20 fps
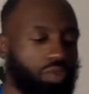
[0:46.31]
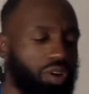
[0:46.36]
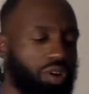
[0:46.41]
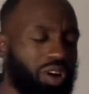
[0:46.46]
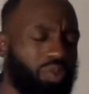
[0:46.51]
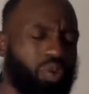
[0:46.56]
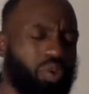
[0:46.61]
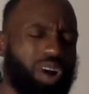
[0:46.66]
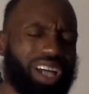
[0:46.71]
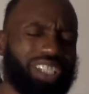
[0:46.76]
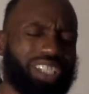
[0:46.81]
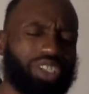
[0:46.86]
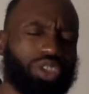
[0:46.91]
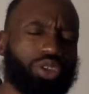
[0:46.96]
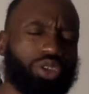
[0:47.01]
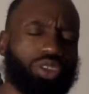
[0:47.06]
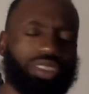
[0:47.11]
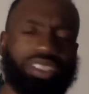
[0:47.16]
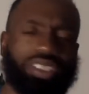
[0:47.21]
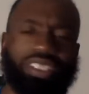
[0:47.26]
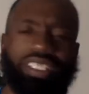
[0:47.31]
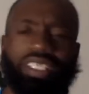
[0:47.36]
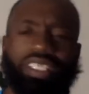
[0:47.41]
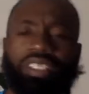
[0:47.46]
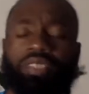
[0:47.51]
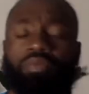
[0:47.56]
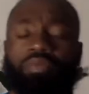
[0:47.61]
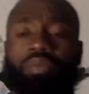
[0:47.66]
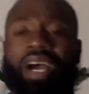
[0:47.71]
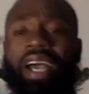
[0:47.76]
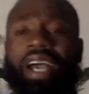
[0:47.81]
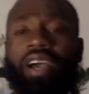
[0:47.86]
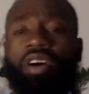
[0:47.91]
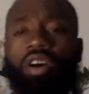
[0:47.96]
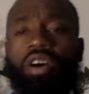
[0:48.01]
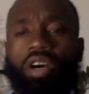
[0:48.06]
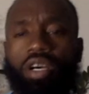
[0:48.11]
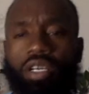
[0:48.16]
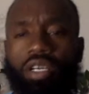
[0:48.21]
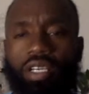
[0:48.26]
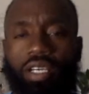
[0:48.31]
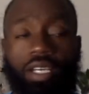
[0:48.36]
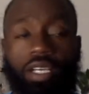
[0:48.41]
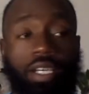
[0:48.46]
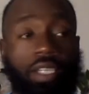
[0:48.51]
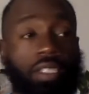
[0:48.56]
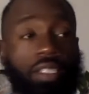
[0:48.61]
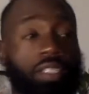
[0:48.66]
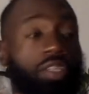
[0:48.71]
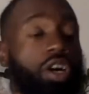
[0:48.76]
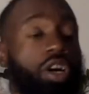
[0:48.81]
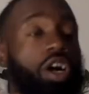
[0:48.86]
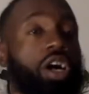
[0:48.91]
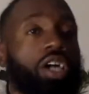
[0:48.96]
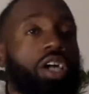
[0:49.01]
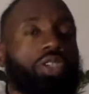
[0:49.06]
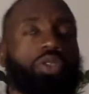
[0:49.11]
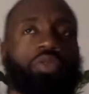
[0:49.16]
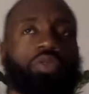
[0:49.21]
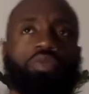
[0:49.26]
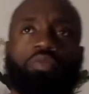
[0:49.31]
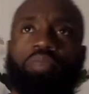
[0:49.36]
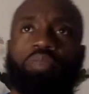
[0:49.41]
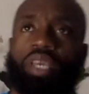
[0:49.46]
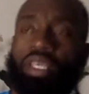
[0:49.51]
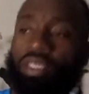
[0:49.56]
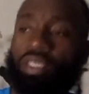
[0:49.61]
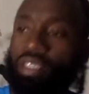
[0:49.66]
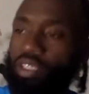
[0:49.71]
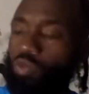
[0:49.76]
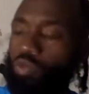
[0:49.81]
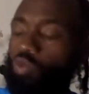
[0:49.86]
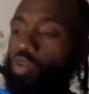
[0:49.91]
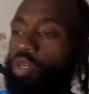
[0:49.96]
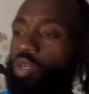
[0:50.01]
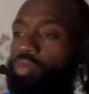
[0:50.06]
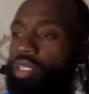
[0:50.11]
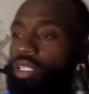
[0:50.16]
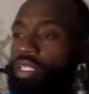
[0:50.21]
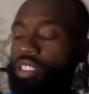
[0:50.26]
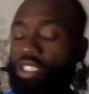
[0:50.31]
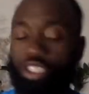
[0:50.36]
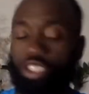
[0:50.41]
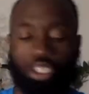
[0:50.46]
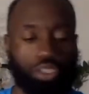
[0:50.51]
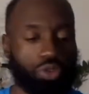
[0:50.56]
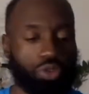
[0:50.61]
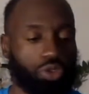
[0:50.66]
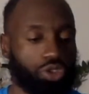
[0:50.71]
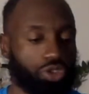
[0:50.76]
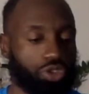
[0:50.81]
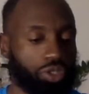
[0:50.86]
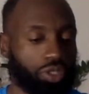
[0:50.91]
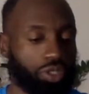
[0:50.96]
what I saw sit in my heart and in the hearts of men and women and children